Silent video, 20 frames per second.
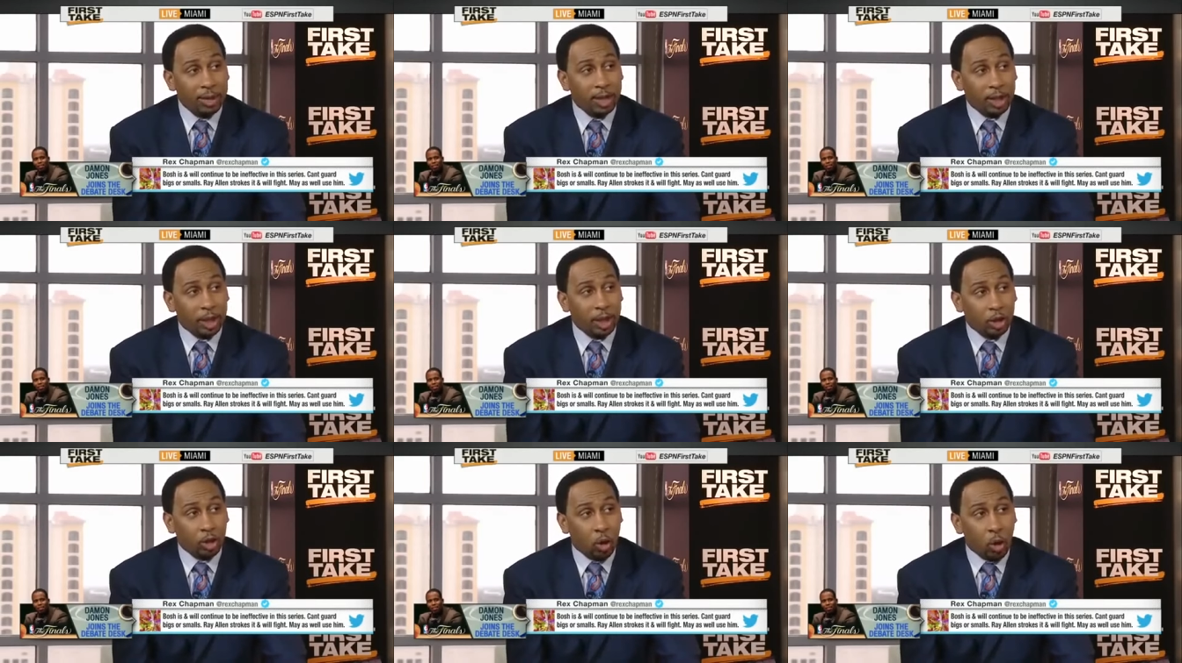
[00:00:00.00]

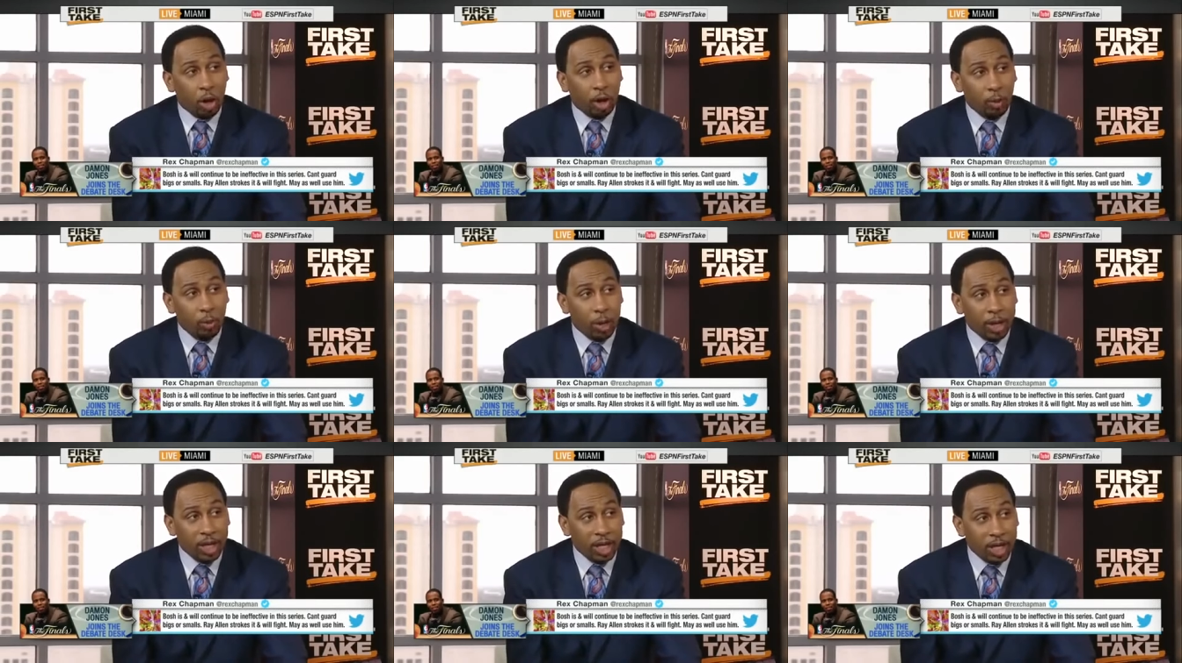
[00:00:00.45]
Let's just call
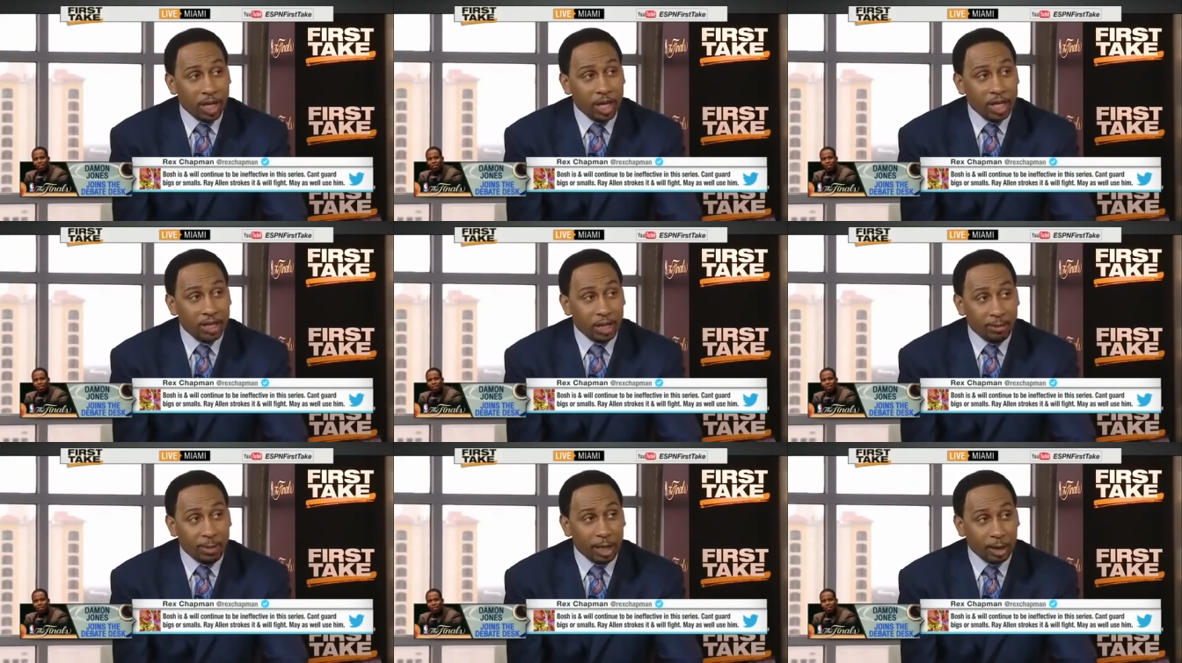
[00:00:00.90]
it what it
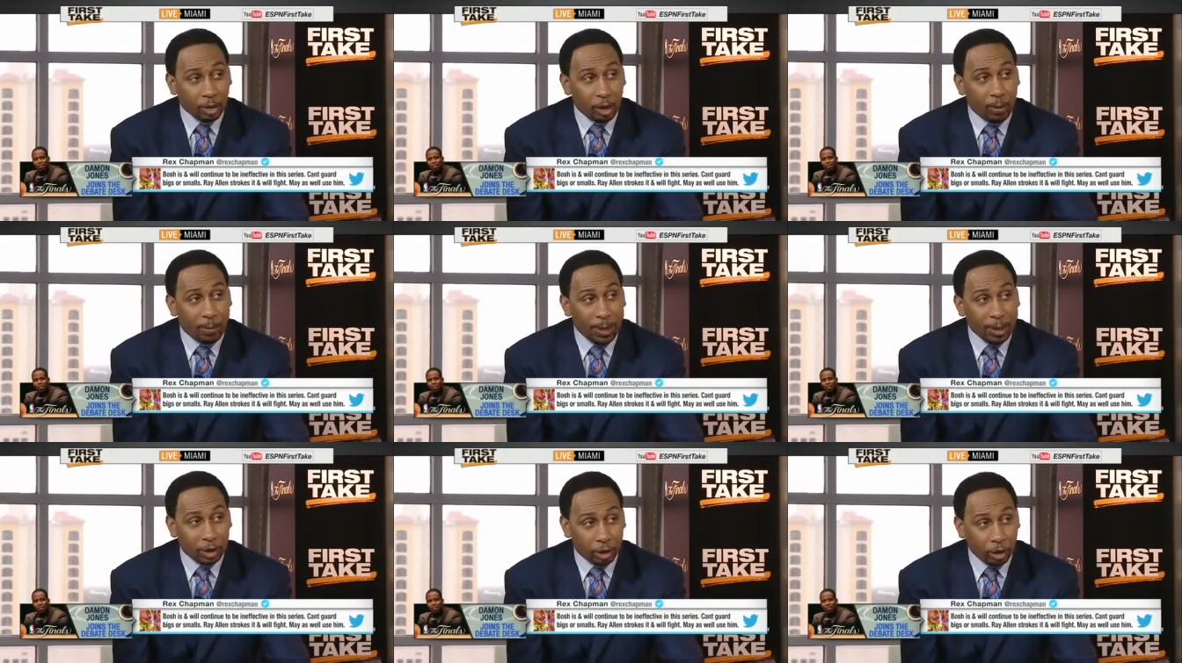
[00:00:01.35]
is. I'm not
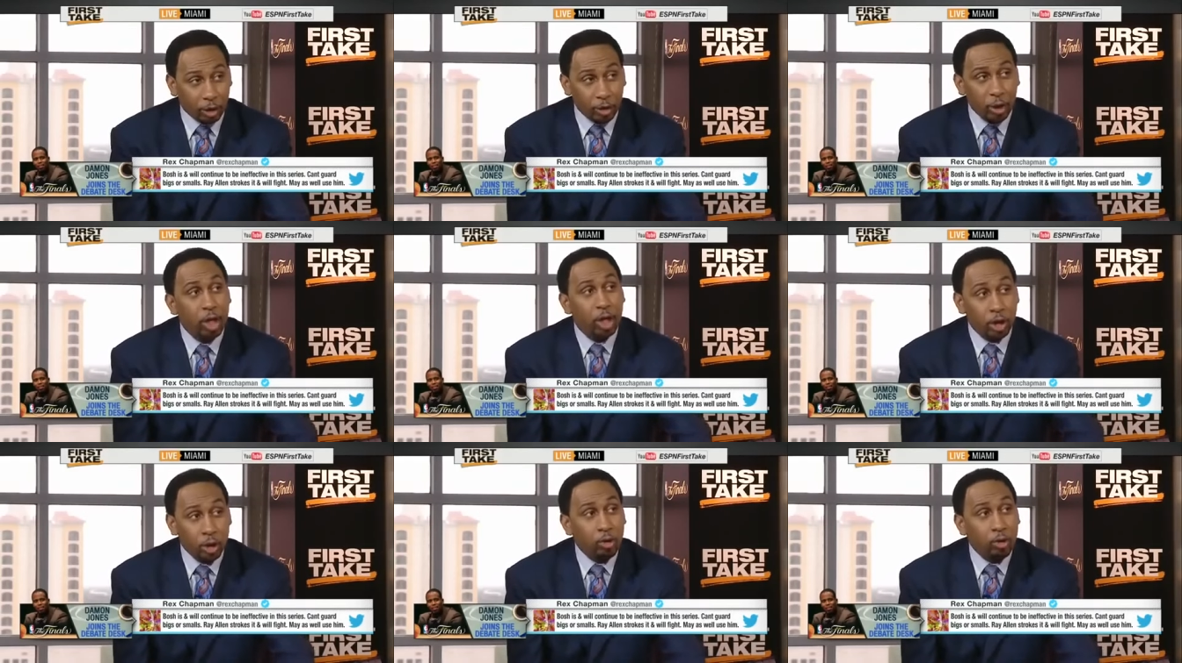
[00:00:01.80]
talking about you.